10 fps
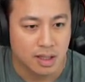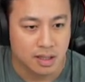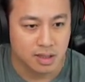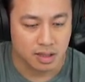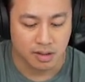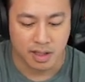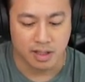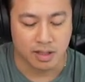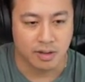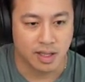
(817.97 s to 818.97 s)
And so I
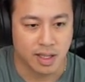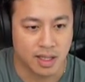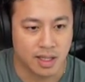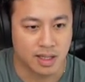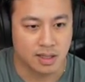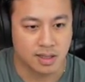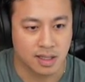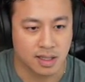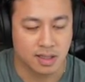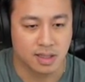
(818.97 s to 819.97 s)
can go ahead and say
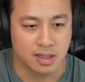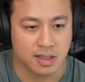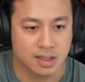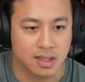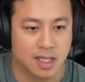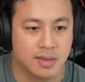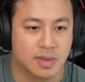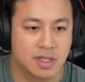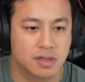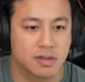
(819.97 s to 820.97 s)
this is
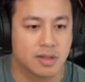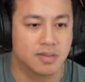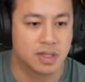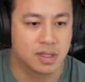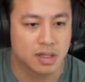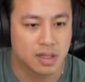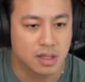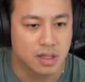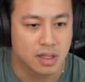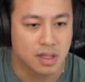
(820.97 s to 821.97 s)
TypeScript
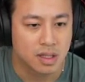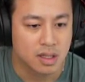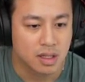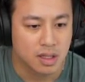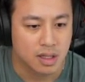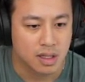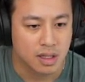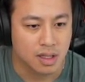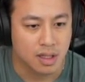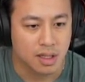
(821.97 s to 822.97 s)
and
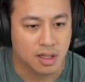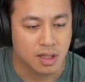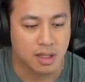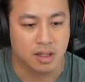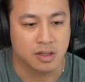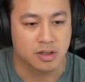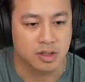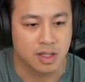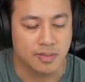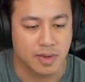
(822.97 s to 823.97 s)
then
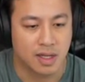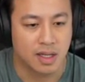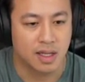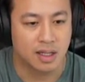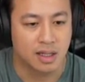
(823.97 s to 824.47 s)
drop that.